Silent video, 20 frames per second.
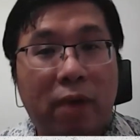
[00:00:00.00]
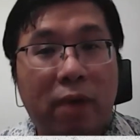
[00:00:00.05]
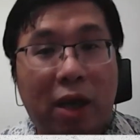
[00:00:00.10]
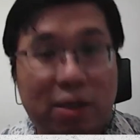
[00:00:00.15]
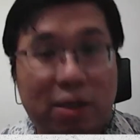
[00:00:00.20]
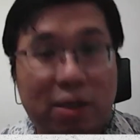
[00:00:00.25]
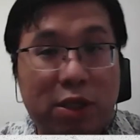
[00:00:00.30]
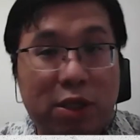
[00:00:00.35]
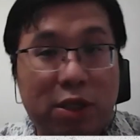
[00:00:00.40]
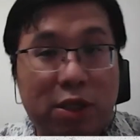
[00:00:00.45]

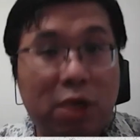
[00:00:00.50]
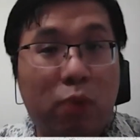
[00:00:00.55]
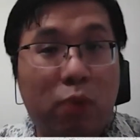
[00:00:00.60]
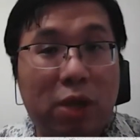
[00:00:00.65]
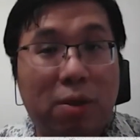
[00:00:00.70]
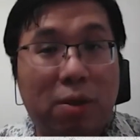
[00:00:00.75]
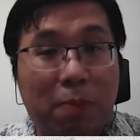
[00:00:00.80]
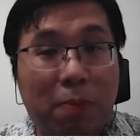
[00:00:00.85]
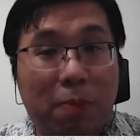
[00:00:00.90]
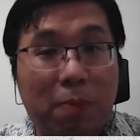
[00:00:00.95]
especially
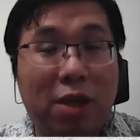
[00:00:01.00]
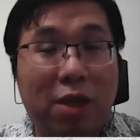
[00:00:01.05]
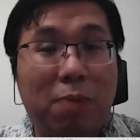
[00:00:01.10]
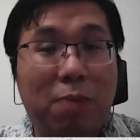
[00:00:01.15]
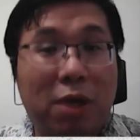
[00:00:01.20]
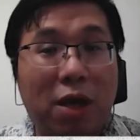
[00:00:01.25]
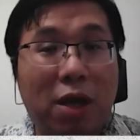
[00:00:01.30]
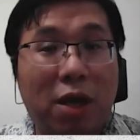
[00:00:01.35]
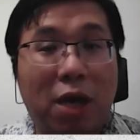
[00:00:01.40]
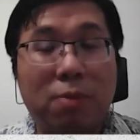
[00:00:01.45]
when the
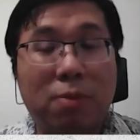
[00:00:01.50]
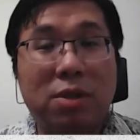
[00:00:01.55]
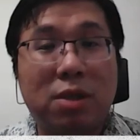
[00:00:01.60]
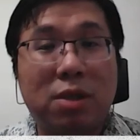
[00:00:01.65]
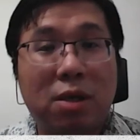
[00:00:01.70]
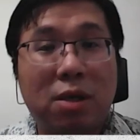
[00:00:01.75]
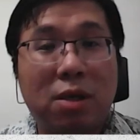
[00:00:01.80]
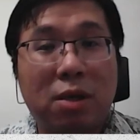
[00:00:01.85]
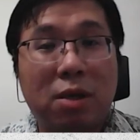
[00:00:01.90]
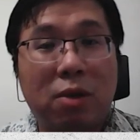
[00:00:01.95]
pandemic
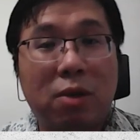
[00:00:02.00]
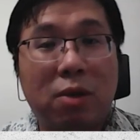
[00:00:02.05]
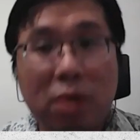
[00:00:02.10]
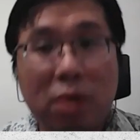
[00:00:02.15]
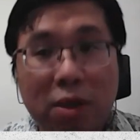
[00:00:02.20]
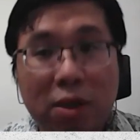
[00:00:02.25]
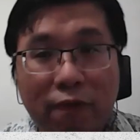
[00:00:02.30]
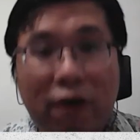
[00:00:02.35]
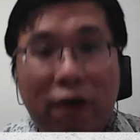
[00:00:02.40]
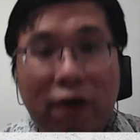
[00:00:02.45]
comes, You
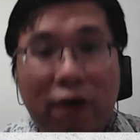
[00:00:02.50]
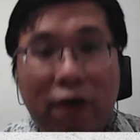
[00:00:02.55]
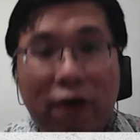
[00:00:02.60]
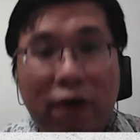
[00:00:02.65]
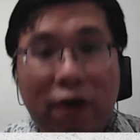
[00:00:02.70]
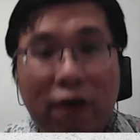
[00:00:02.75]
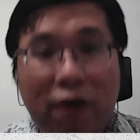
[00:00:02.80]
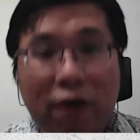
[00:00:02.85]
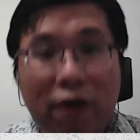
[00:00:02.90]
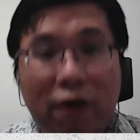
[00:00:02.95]
need fast
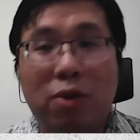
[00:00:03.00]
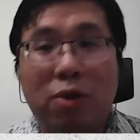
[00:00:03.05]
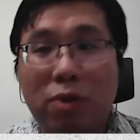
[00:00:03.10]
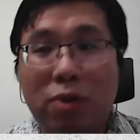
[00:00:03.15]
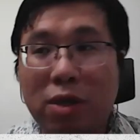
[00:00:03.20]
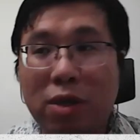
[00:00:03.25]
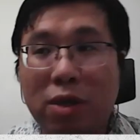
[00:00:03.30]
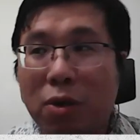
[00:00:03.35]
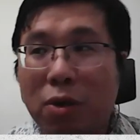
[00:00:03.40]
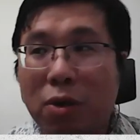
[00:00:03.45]
decision. You
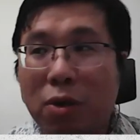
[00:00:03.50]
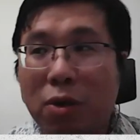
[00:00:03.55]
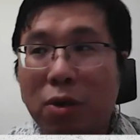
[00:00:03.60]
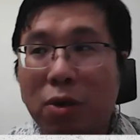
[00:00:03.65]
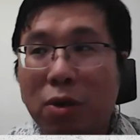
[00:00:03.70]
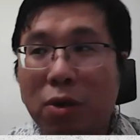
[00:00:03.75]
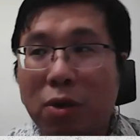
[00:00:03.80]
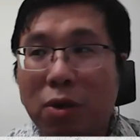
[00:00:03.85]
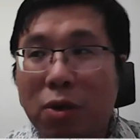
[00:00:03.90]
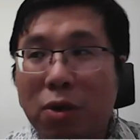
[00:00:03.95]
need a
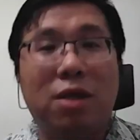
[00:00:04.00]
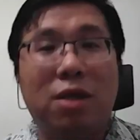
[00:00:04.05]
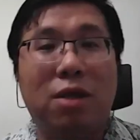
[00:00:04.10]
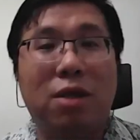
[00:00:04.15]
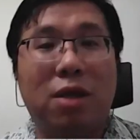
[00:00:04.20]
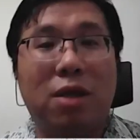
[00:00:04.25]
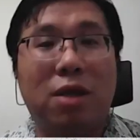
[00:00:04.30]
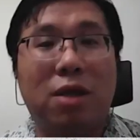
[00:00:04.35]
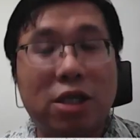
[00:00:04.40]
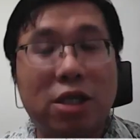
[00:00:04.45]
coordinated
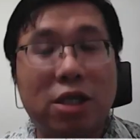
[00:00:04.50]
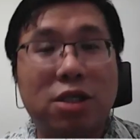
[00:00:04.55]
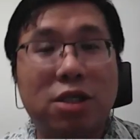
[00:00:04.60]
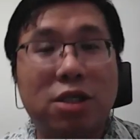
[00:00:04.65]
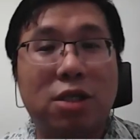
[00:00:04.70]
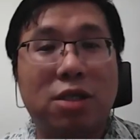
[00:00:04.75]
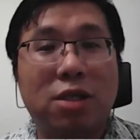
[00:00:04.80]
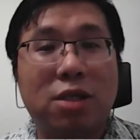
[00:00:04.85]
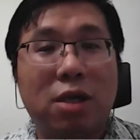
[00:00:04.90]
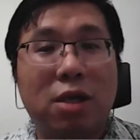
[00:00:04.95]

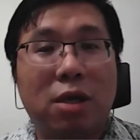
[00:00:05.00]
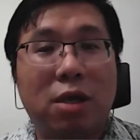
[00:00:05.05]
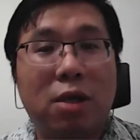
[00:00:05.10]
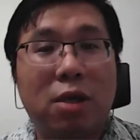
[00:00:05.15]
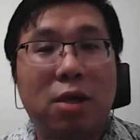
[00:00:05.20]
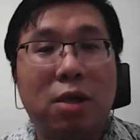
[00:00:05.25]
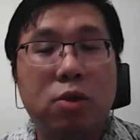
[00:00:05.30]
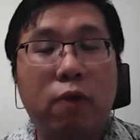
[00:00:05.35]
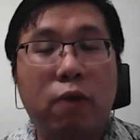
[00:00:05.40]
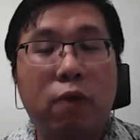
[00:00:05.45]
actions.
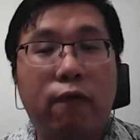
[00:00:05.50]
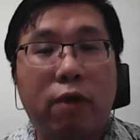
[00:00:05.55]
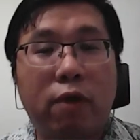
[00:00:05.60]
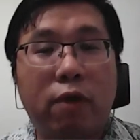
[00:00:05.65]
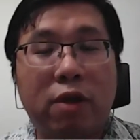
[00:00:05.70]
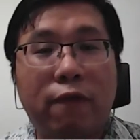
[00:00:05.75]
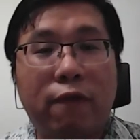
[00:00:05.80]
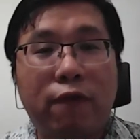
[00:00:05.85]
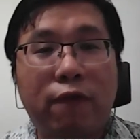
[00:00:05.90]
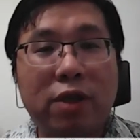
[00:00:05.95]
So for
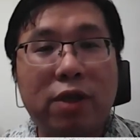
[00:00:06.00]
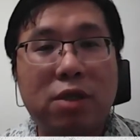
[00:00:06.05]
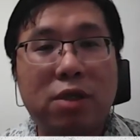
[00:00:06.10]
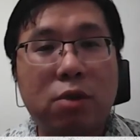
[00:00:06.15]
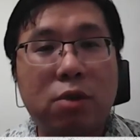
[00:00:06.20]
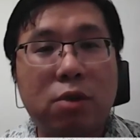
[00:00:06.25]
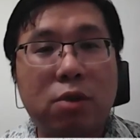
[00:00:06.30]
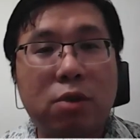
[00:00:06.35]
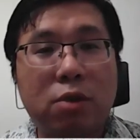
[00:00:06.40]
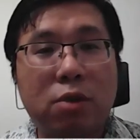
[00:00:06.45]
the
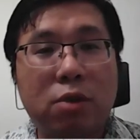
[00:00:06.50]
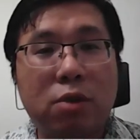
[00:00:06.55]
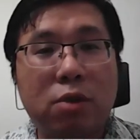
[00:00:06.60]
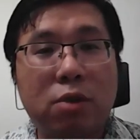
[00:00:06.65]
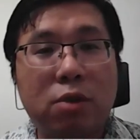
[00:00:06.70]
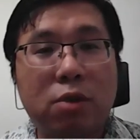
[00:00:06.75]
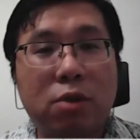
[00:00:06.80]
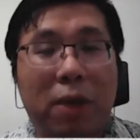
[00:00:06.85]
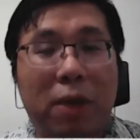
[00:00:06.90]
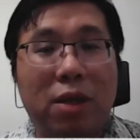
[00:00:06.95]
first two
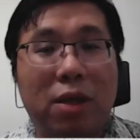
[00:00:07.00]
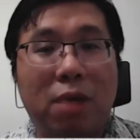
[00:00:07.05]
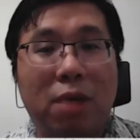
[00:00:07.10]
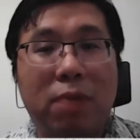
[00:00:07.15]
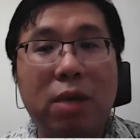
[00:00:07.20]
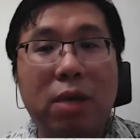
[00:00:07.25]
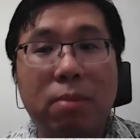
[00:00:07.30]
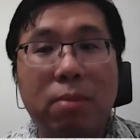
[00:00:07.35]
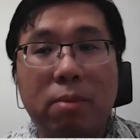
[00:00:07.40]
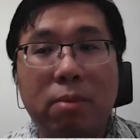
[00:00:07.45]
waves of
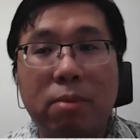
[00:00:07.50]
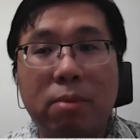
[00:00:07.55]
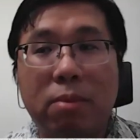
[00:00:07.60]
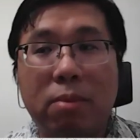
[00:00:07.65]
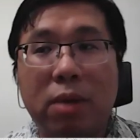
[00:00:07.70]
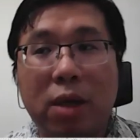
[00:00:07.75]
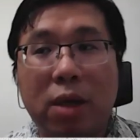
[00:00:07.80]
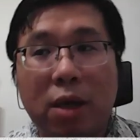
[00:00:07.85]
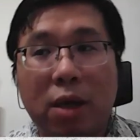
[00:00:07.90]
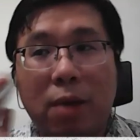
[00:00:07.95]
pandemic,
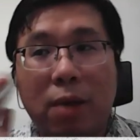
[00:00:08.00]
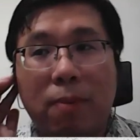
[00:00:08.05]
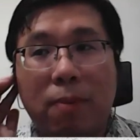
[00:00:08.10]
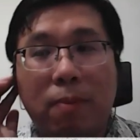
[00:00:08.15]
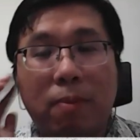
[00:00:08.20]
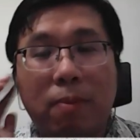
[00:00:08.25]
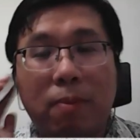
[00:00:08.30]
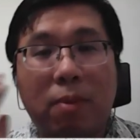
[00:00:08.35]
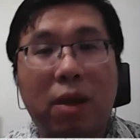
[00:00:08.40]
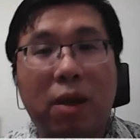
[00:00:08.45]

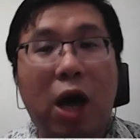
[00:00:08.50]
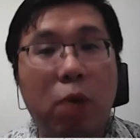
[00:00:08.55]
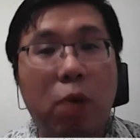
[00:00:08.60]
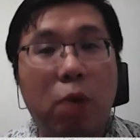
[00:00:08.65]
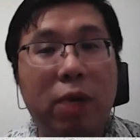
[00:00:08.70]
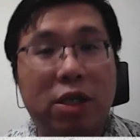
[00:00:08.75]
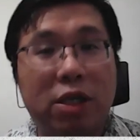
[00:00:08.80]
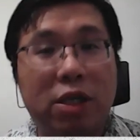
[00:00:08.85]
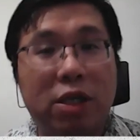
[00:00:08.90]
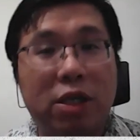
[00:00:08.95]

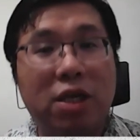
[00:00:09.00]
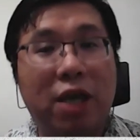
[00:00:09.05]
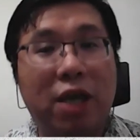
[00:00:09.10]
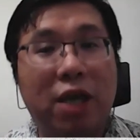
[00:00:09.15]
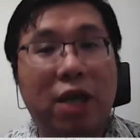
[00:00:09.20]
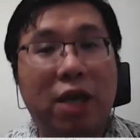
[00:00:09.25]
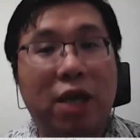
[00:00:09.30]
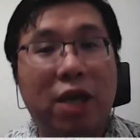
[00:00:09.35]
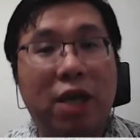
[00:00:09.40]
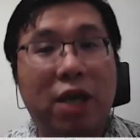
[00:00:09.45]
government actually
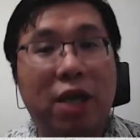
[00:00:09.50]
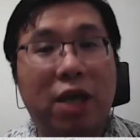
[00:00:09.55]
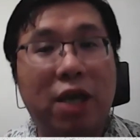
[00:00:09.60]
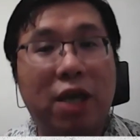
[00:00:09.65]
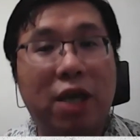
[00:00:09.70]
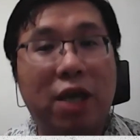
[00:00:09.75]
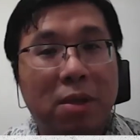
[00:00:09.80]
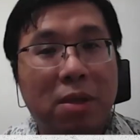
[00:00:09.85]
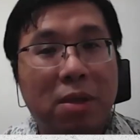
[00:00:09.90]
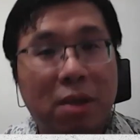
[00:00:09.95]
can
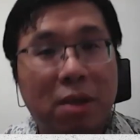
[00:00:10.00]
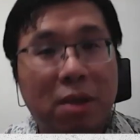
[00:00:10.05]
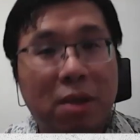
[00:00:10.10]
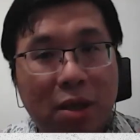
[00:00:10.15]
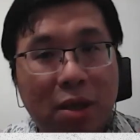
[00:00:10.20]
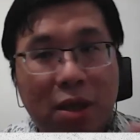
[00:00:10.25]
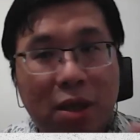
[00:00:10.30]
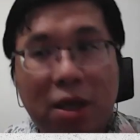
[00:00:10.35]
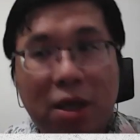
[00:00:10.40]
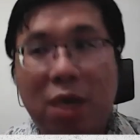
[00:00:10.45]

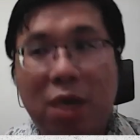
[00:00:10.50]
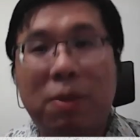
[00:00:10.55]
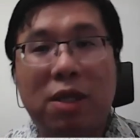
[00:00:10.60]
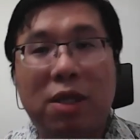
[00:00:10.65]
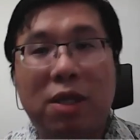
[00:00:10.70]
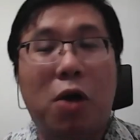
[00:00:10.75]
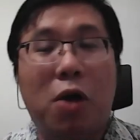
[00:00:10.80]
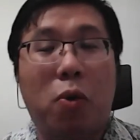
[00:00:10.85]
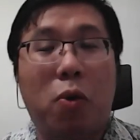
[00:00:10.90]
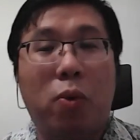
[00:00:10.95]
keep it
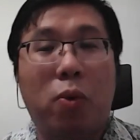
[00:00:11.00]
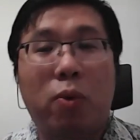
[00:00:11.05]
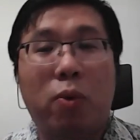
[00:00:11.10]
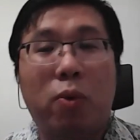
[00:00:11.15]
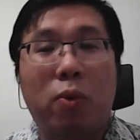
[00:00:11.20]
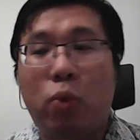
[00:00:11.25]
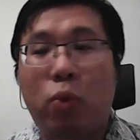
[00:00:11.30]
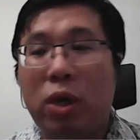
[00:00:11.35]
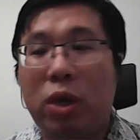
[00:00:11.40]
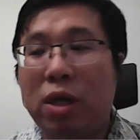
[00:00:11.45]
down
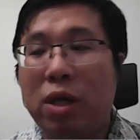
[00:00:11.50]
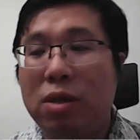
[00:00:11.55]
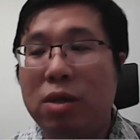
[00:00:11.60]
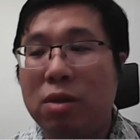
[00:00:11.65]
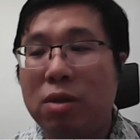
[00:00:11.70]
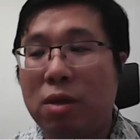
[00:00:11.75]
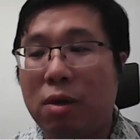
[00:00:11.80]
within